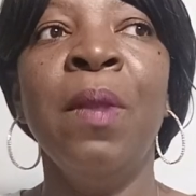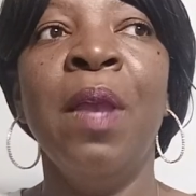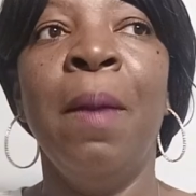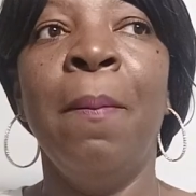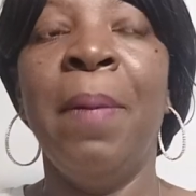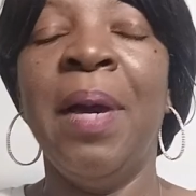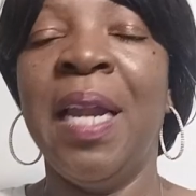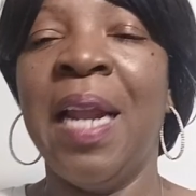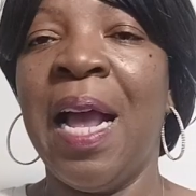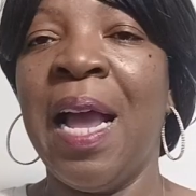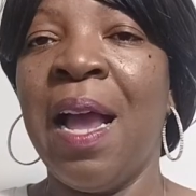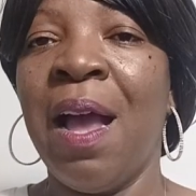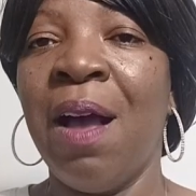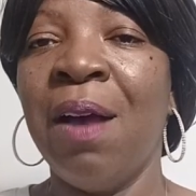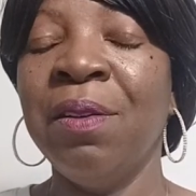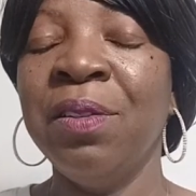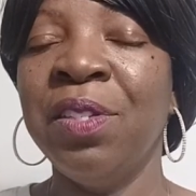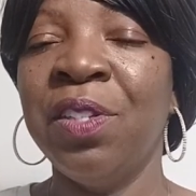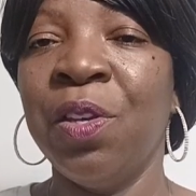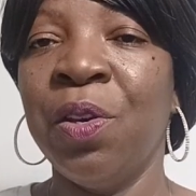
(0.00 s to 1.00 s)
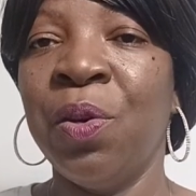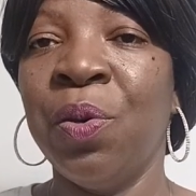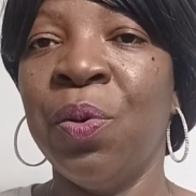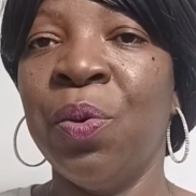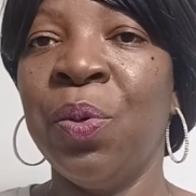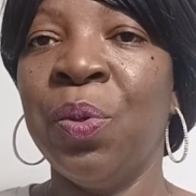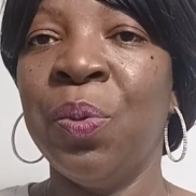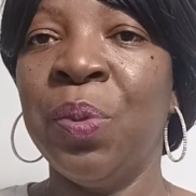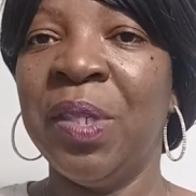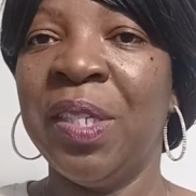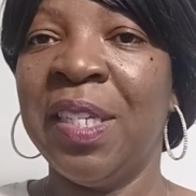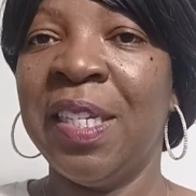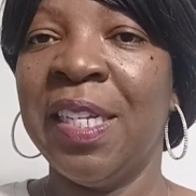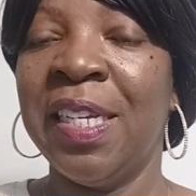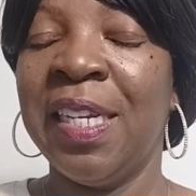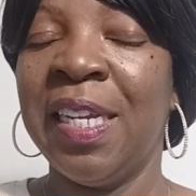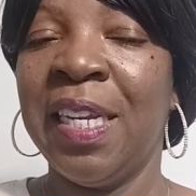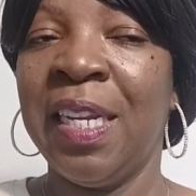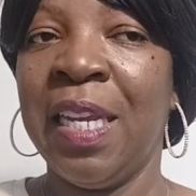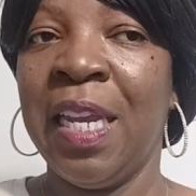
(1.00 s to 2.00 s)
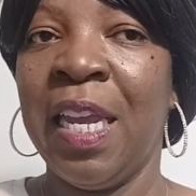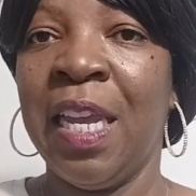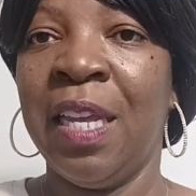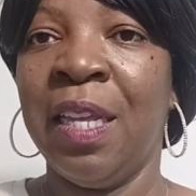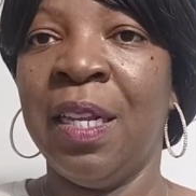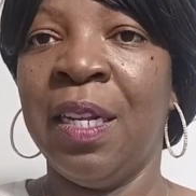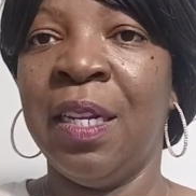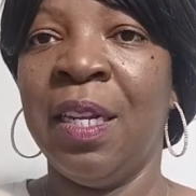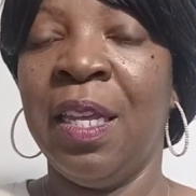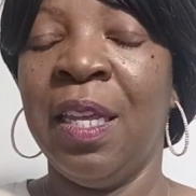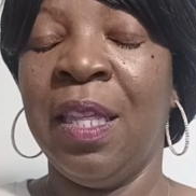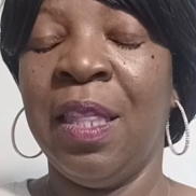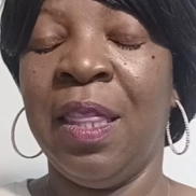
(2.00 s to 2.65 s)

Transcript: but I also was looking in